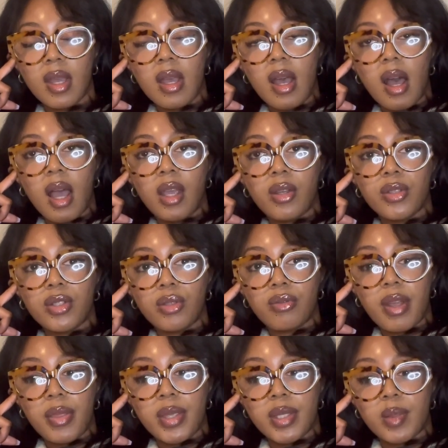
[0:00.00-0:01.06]
I also
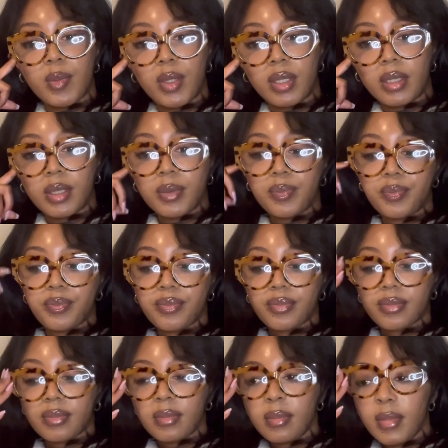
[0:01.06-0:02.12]
read this book.
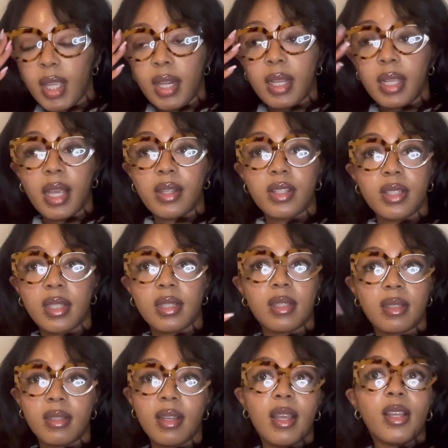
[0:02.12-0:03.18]
And again, just
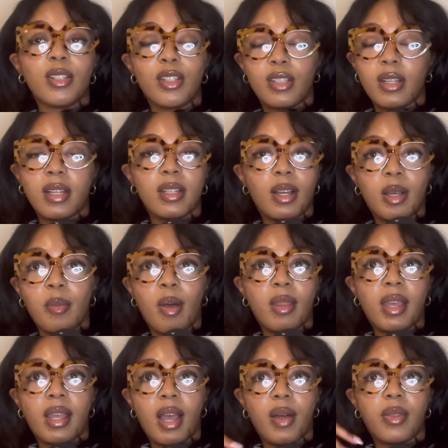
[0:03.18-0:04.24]
trying to talk about
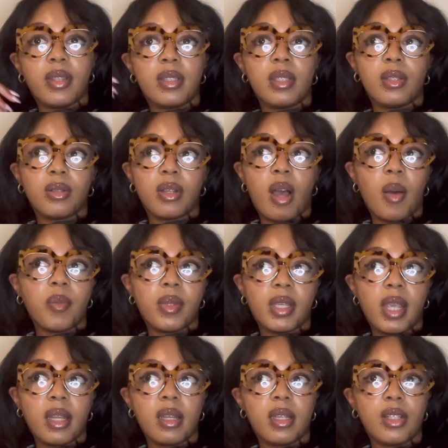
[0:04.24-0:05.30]
like how this is a
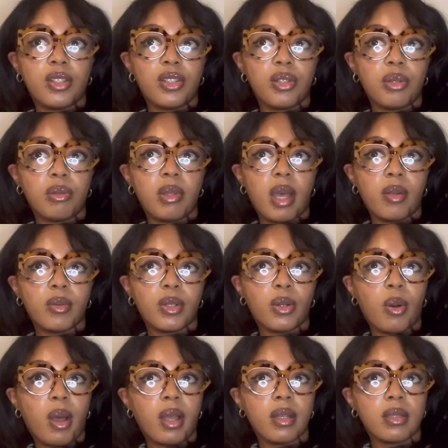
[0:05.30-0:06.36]
complicated issue that
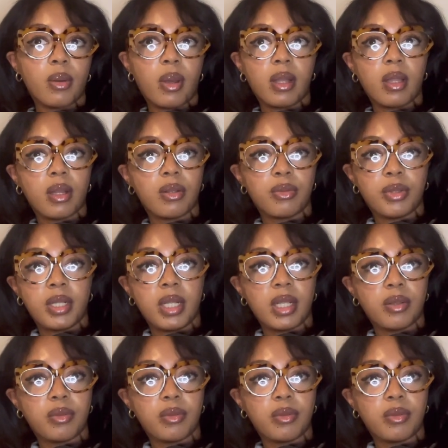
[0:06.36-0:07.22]
requires quite a lot of reading and